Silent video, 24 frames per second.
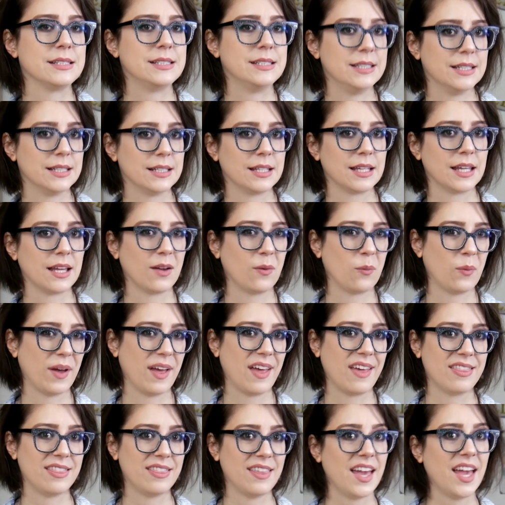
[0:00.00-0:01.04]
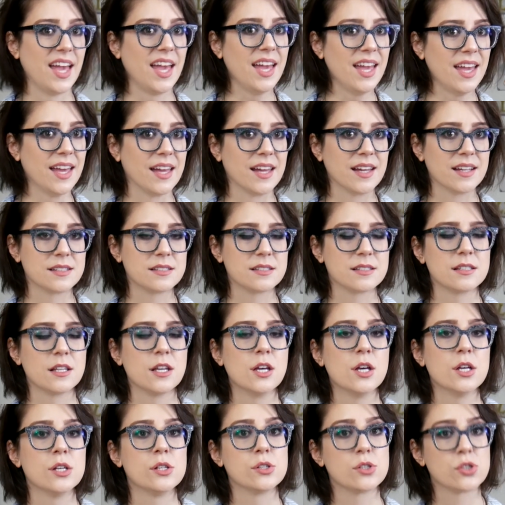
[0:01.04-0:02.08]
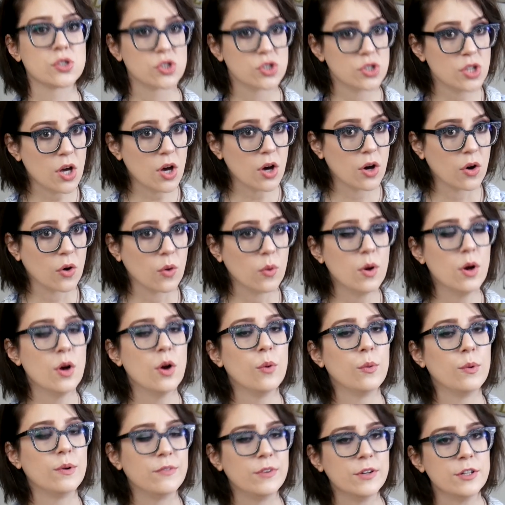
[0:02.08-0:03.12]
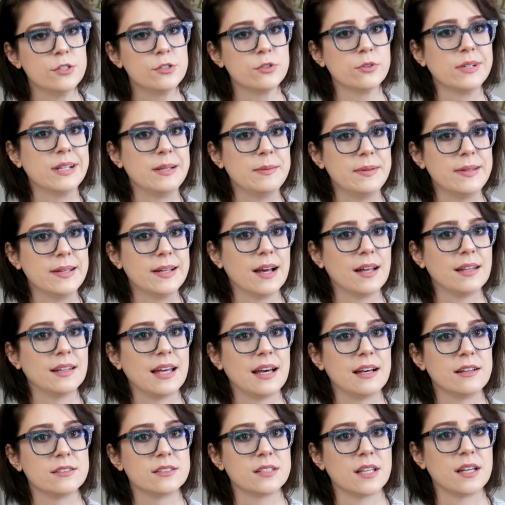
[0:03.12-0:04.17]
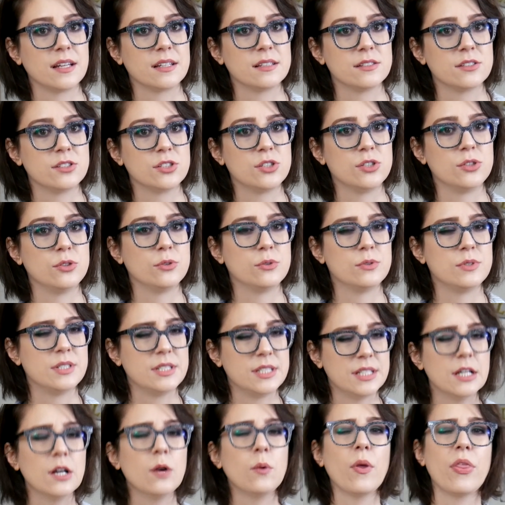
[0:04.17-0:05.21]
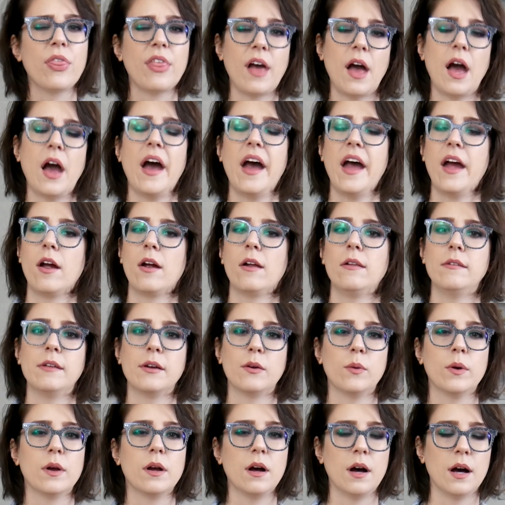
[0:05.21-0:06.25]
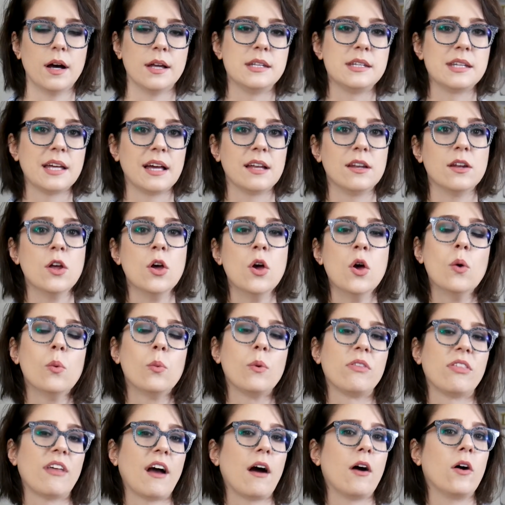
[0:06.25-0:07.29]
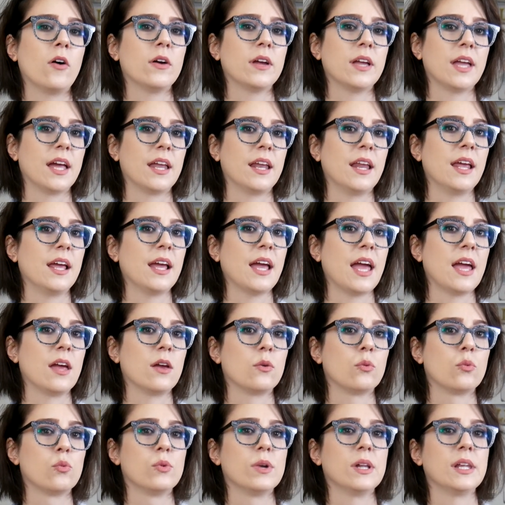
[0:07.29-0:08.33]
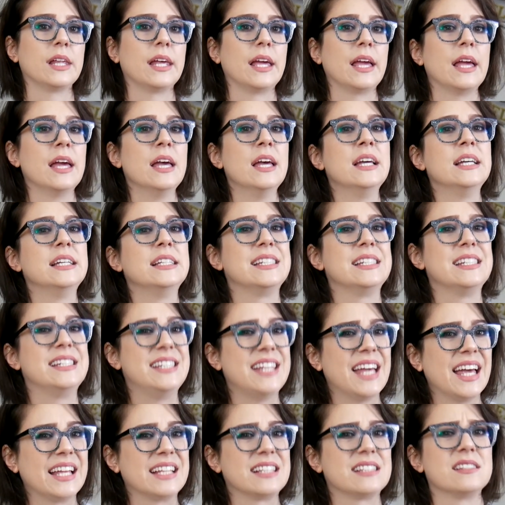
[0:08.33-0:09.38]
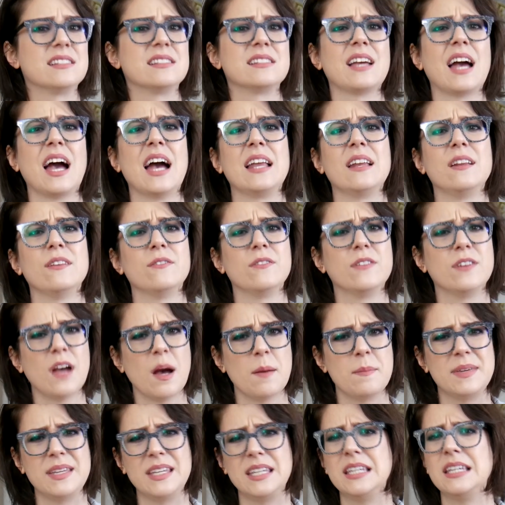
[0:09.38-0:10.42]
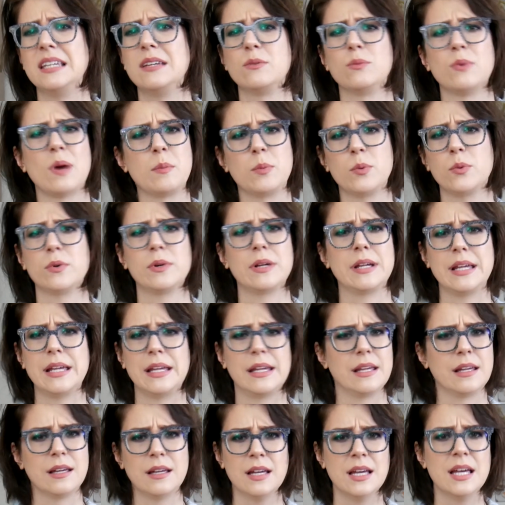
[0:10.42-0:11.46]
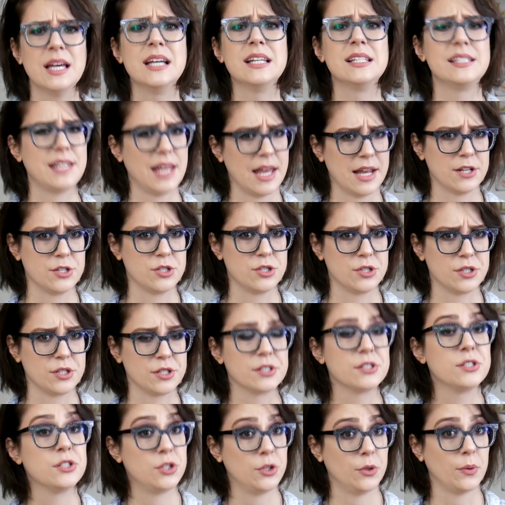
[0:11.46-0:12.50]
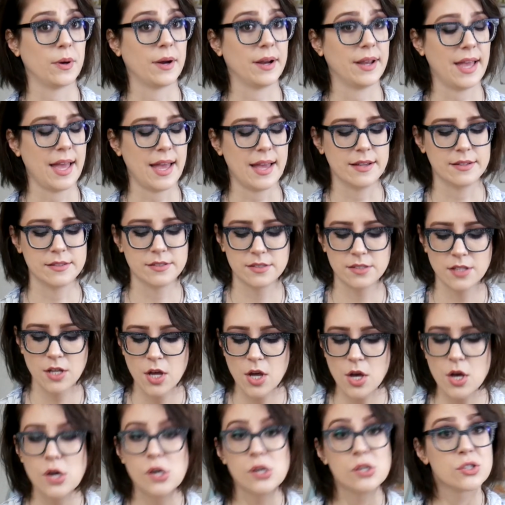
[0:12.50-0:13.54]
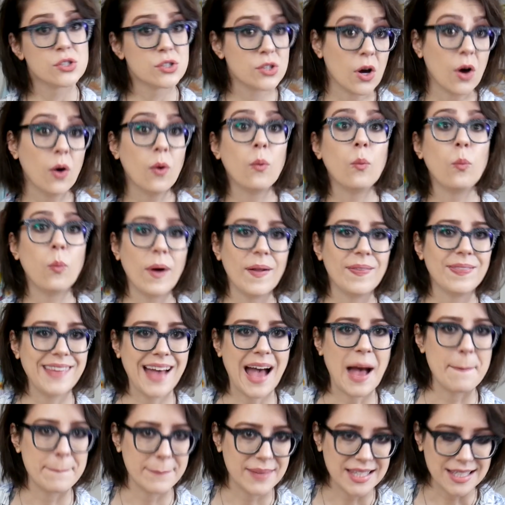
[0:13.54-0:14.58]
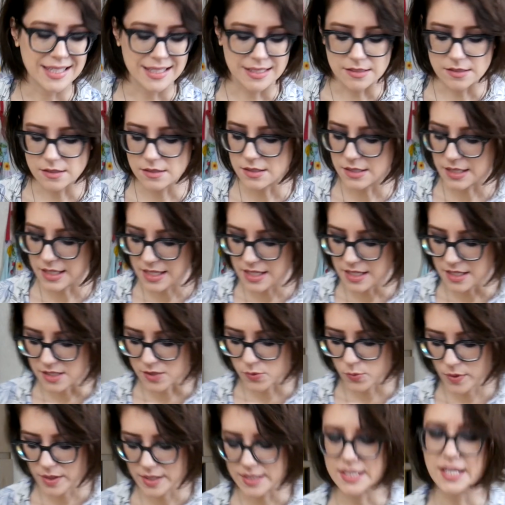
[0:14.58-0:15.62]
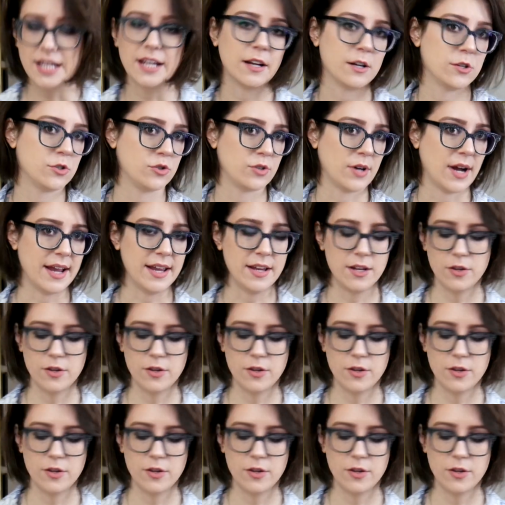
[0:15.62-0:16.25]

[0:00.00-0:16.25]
dealing with eggs. So reverse creaming allows us to deal with that higher liquid content without getting a really dense kind of gummy, rubbery texture to our cakes. So what that means is we're gonna take our dry